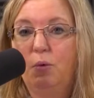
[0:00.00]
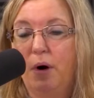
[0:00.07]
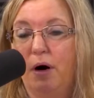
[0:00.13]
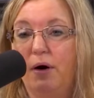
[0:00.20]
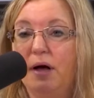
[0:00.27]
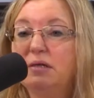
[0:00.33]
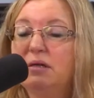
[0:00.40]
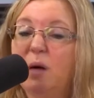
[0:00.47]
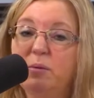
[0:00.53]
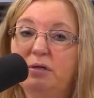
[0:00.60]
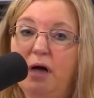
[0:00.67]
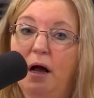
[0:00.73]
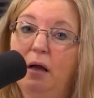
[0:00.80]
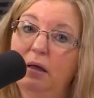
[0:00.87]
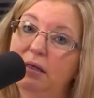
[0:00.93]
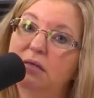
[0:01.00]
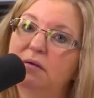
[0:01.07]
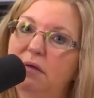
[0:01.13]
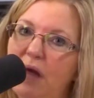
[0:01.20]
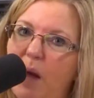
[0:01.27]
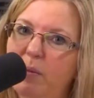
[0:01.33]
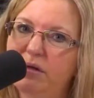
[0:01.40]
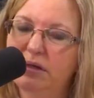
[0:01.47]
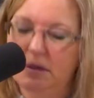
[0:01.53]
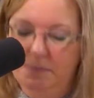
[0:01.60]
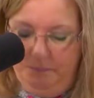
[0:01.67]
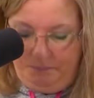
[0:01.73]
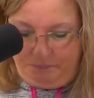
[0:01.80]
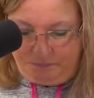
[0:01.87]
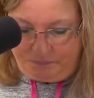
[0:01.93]
whereas upstyle is the opposite.
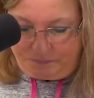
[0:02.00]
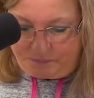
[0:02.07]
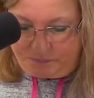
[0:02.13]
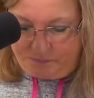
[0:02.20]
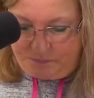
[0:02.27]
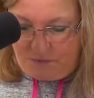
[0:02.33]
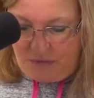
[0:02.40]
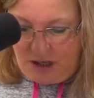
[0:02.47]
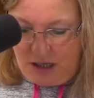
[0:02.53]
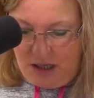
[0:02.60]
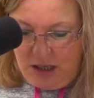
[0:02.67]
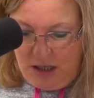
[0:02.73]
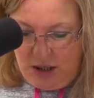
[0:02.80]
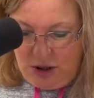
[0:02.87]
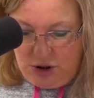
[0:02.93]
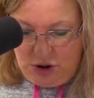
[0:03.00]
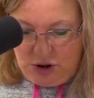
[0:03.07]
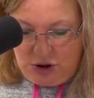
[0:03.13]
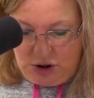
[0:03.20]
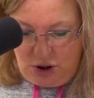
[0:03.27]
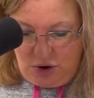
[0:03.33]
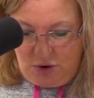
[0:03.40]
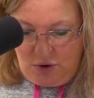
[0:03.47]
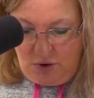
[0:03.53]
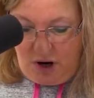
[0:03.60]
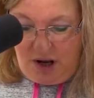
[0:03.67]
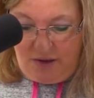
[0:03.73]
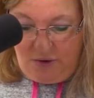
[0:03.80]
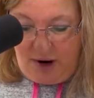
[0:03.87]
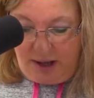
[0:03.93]
So
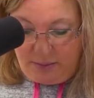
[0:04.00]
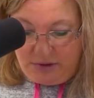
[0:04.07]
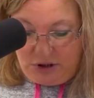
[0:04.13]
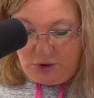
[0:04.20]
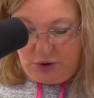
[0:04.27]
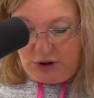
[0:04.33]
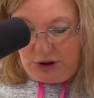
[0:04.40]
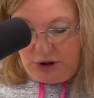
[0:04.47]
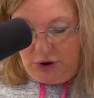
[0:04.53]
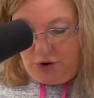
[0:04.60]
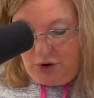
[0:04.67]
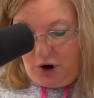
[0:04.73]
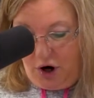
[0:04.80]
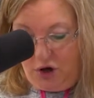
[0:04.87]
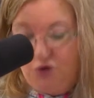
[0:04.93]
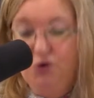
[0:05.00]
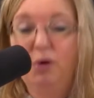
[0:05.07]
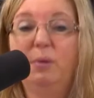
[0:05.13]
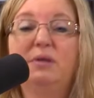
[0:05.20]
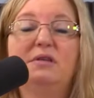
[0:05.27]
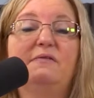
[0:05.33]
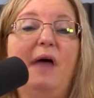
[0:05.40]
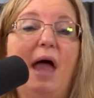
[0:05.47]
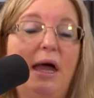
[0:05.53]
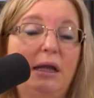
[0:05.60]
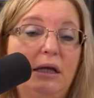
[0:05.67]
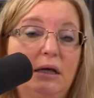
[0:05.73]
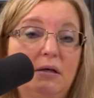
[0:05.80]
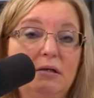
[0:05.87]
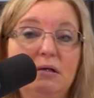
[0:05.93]
other items to include are treatments of
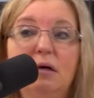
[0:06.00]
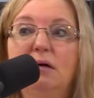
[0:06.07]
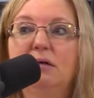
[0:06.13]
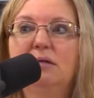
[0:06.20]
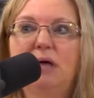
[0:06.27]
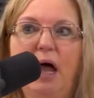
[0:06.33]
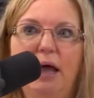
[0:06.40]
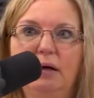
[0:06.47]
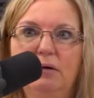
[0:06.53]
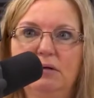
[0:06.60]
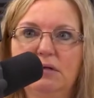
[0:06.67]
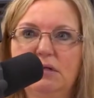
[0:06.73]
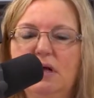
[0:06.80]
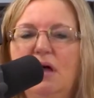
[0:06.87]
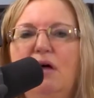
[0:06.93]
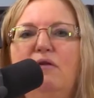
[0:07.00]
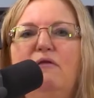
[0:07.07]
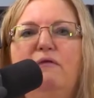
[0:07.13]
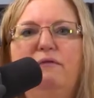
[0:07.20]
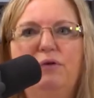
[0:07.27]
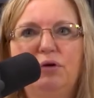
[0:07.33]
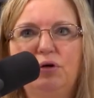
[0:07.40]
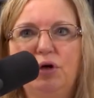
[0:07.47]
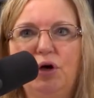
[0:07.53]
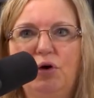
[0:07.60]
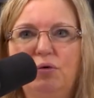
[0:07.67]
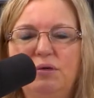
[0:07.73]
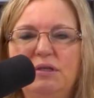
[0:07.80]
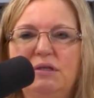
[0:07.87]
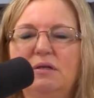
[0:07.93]
headings, titles,
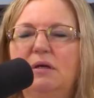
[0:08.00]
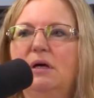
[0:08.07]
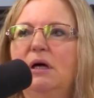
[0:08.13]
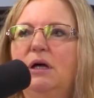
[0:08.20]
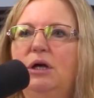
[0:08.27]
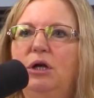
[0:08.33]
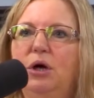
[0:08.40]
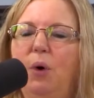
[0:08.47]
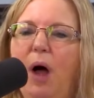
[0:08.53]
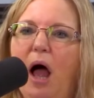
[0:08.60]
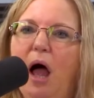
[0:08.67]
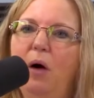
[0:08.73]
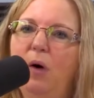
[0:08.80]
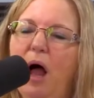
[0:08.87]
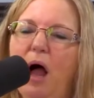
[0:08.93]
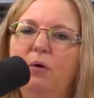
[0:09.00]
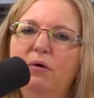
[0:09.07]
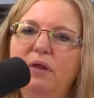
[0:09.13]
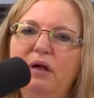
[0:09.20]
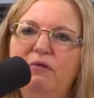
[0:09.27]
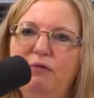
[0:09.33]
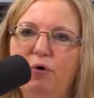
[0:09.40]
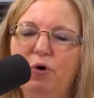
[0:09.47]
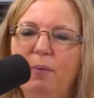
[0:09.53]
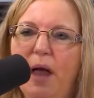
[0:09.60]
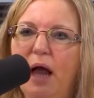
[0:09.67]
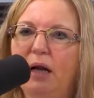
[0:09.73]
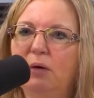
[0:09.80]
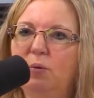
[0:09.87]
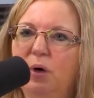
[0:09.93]
footnotes, how are they
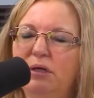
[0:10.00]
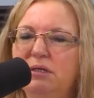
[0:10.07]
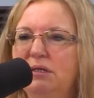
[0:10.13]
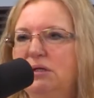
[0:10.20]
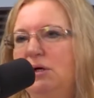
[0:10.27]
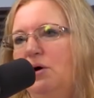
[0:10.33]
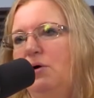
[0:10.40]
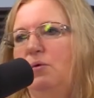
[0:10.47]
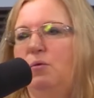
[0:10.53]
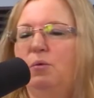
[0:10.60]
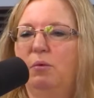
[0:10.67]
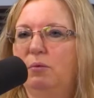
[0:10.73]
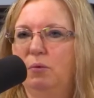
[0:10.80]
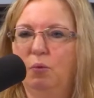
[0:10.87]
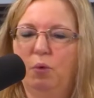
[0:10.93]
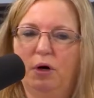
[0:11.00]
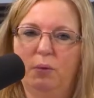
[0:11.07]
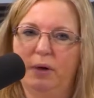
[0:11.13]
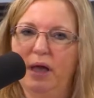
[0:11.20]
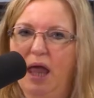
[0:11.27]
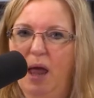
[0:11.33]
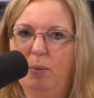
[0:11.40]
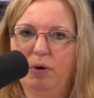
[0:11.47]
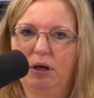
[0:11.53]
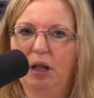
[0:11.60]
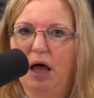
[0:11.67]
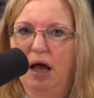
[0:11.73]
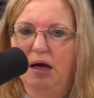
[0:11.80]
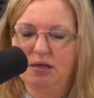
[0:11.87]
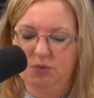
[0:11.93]
formatted, what do we
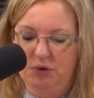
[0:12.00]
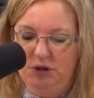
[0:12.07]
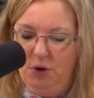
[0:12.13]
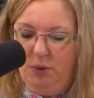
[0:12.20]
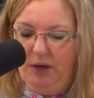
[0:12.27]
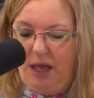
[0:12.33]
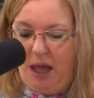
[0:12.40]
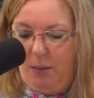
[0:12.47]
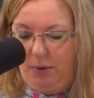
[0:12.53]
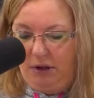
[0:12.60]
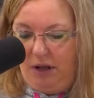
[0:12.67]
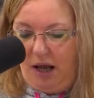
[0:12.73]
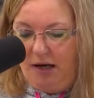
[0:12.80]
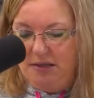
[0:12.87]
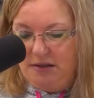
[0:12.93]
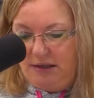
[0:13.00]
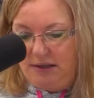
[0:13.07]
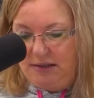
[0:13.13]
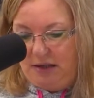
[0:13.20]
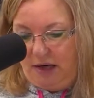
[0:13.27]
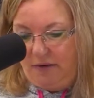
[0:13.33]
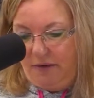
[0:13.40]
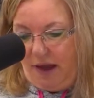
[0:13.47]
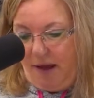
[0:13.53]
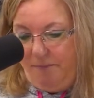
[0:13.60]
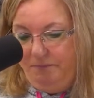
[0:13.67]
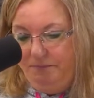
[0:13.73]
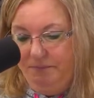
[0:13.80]
capitalize, what don't we capitalize, things like that.